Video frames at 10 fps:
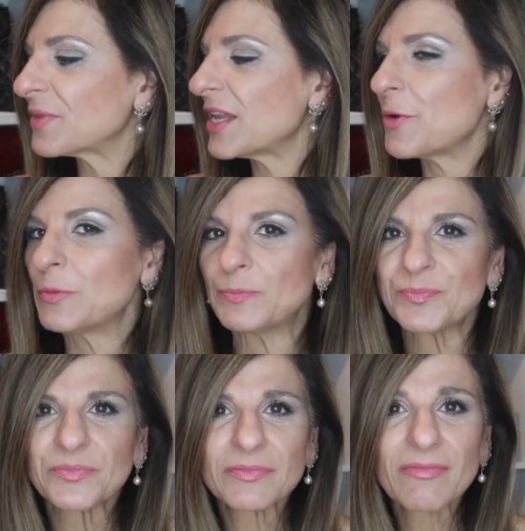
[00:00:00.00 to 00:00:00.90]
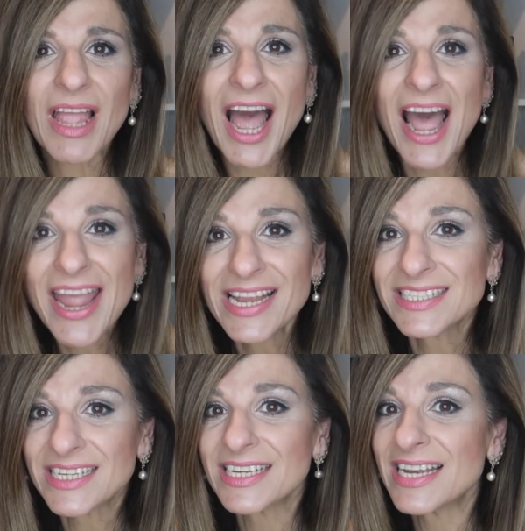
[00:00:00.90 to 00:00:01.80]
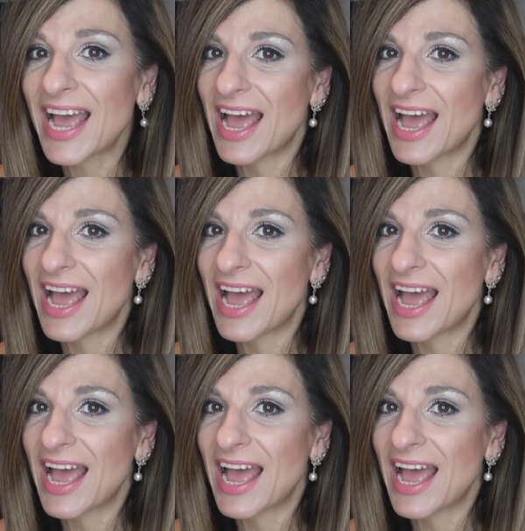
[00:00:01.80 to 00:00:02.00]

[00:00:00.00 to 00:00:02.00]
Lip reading: Now, I didn't